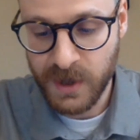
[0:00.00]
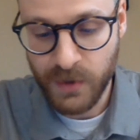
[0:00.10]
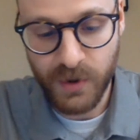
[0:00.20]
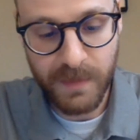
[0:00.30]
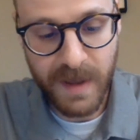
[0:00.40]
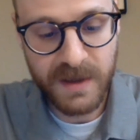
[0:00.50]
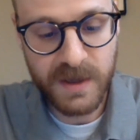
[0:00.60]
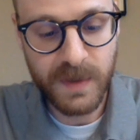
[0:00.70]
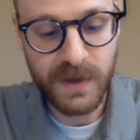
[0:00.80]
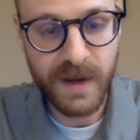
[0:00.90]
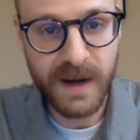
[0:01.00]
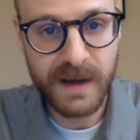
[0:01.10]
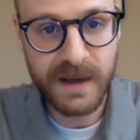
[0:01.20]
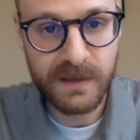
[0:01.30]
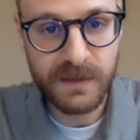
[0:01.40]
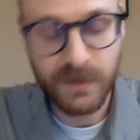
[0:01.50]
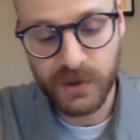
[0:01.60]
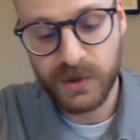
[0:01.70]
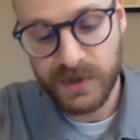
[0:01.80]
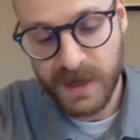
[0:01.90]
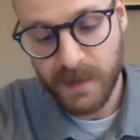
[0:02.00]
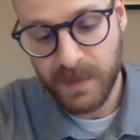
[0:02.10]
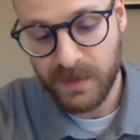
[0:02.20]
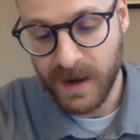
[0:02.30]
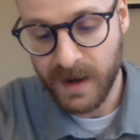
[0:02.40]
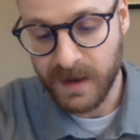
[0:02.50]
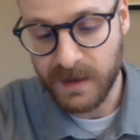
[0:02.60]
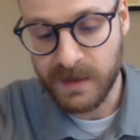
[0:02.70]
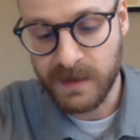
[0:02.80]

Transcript: who remain to be united or should not be united